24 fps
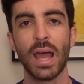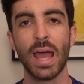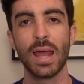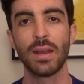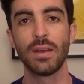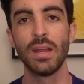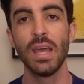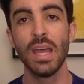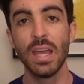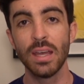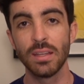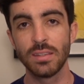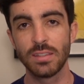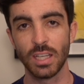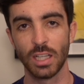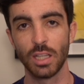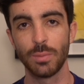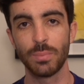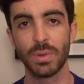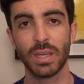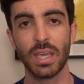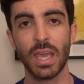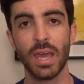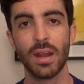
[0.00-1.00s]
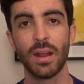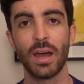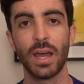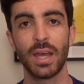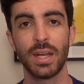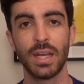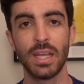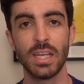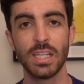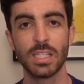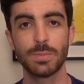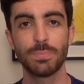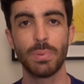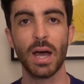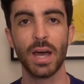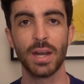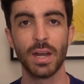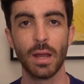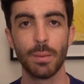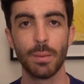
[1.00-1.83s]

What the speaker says: and Dylan McKenna and his partner